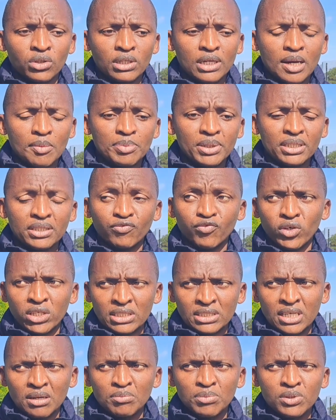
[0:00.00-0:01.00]
happening. For
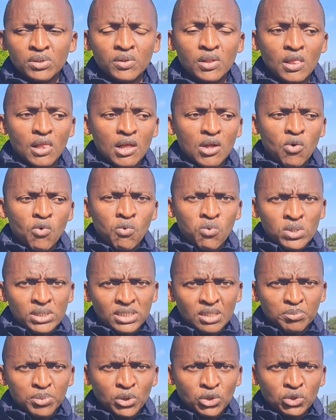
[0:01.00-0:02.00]
example, we were
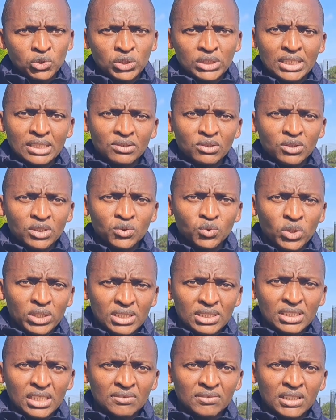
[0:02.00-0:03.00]
supposed to start on the
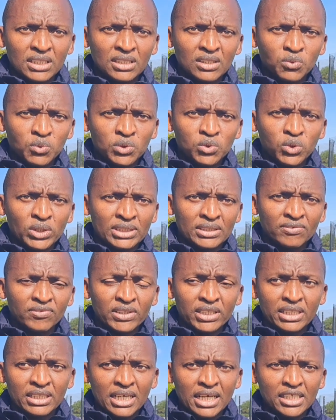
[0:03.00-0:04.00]
27th, which was a
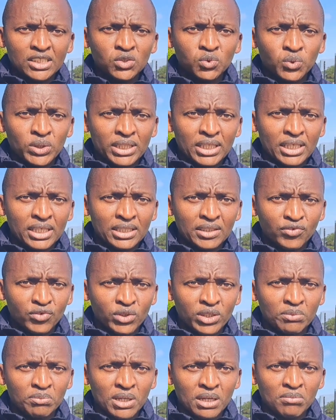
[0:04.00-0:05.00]
very nice weekend, if
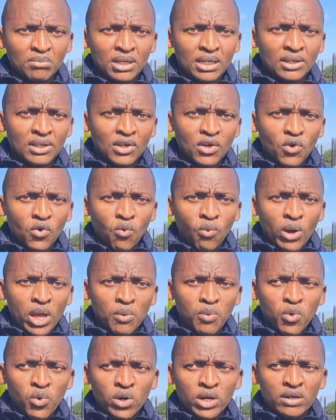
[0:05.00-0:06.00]
you remember,
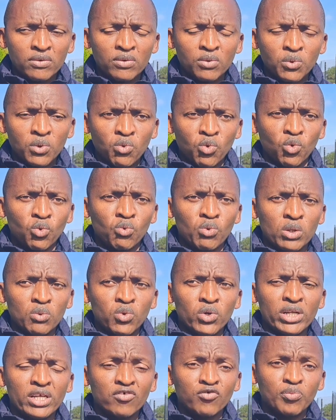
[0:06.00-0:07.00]
where we
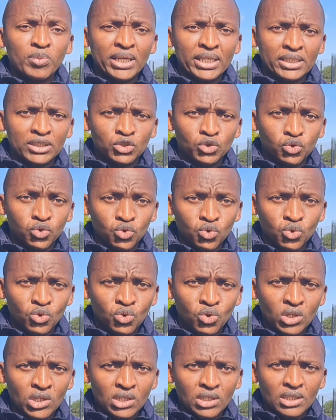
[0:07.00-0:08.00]
would have played
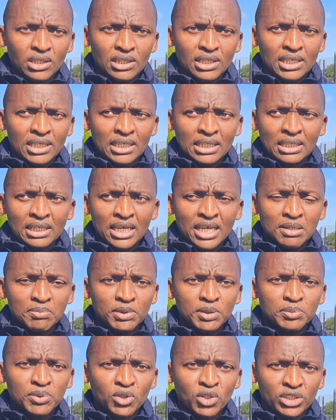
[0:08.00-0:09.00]
two
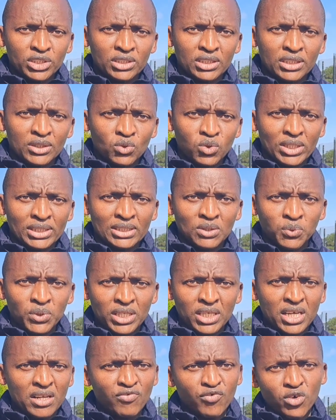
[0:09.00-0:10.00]
games because it was a
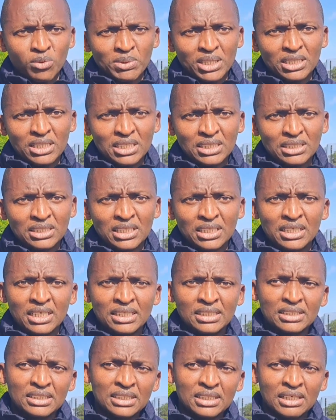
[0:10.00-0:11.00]
weekend from a Thursday
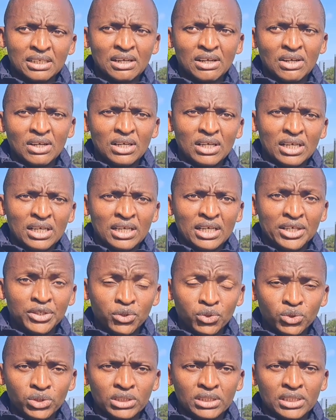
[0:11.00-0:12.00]
until a
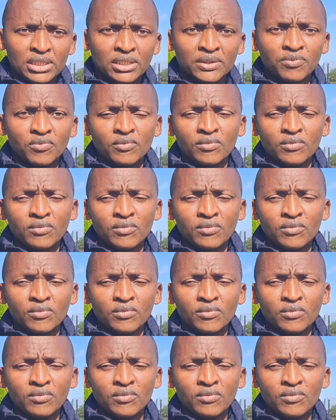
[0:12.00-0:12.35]
Tuesday.